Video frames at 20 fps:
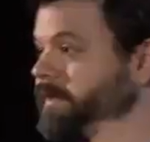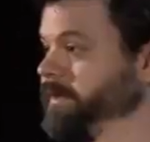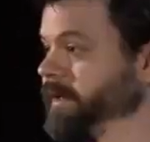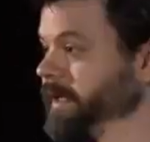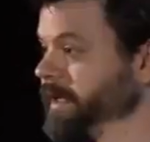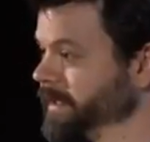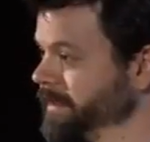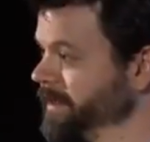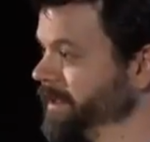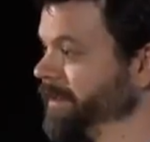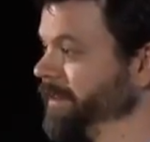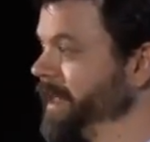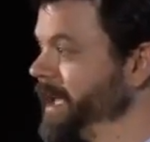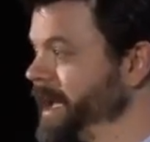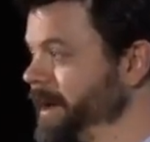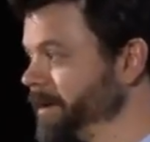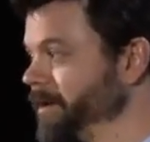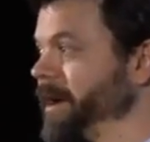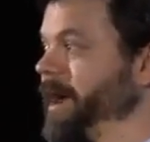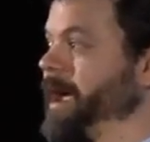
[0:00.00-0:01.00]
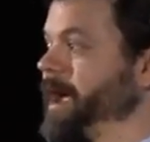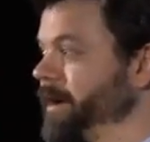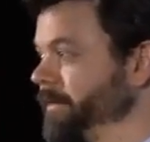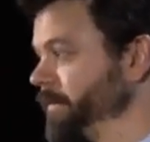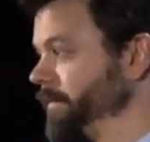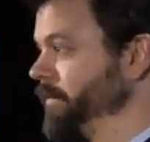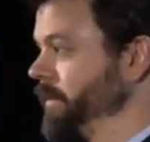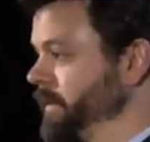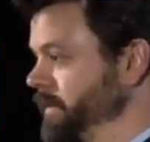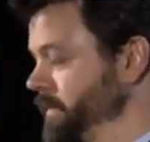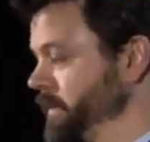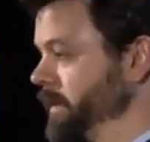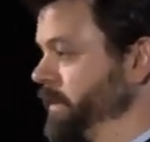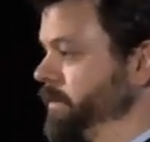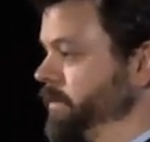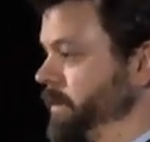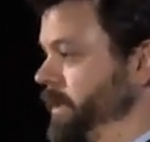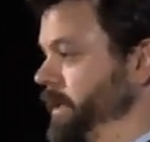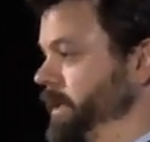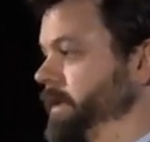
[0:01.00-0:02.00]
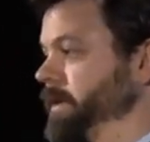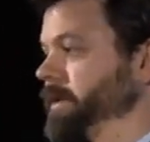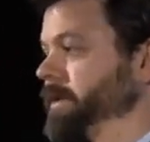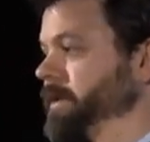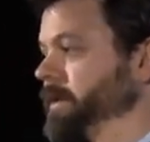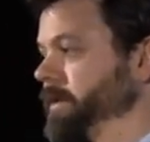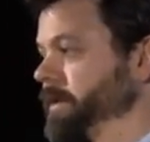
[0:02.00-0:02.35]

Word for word: what we see in the latter half of this century